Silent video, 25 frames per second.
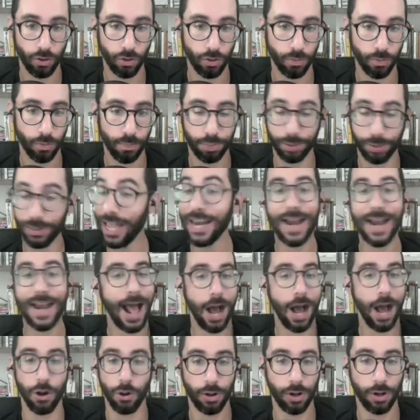play it
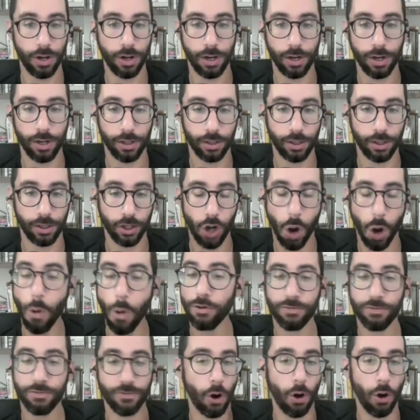out. Go as
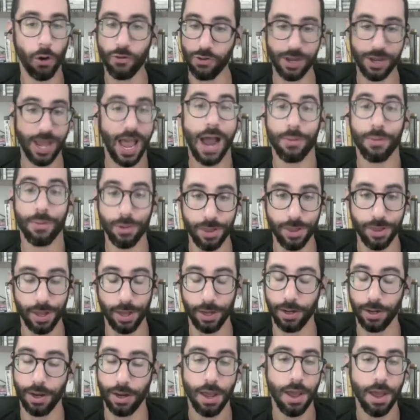far as you can with it.
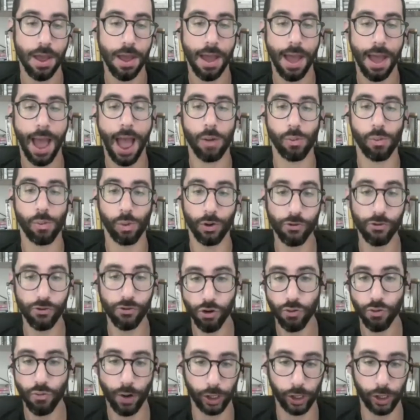And once you
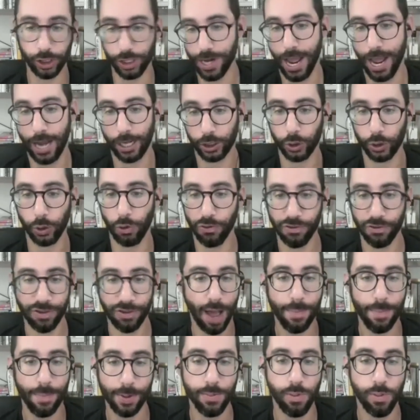reach a natural
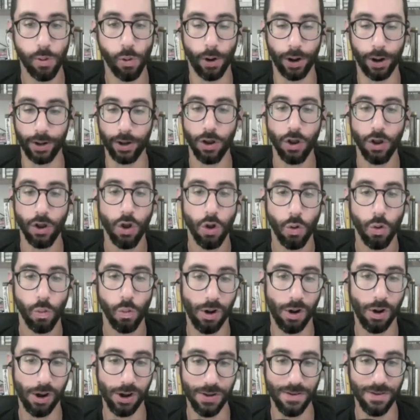stopping point where
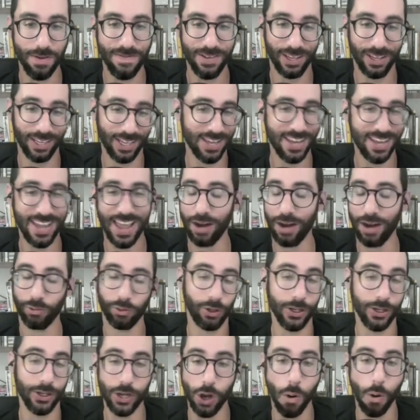you feel like you can't
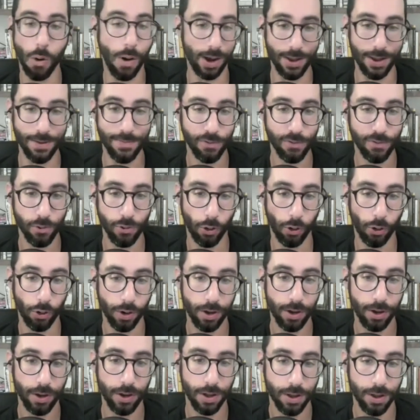really go any further,
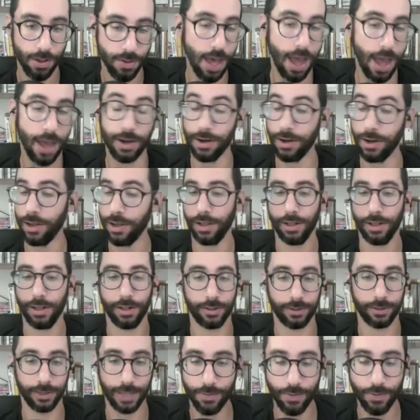then
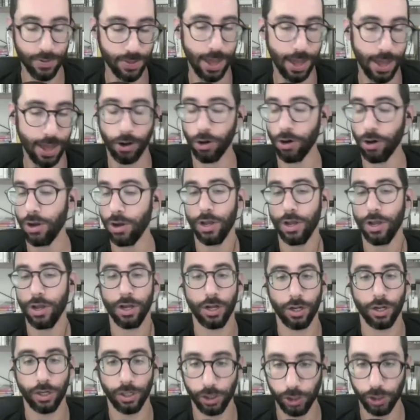leave it there,
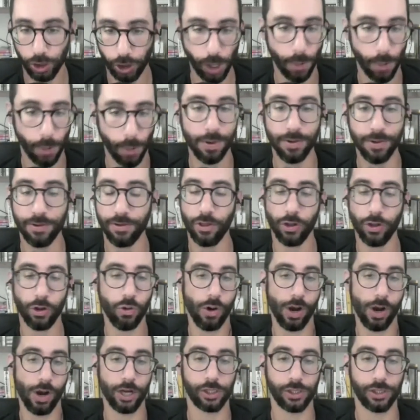jump into the
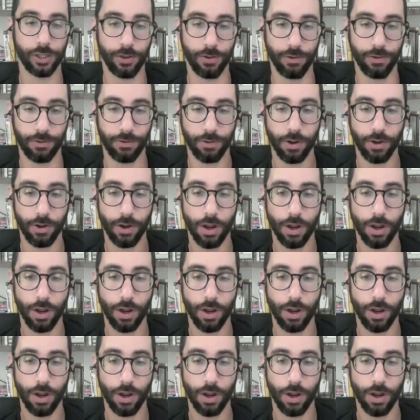questions,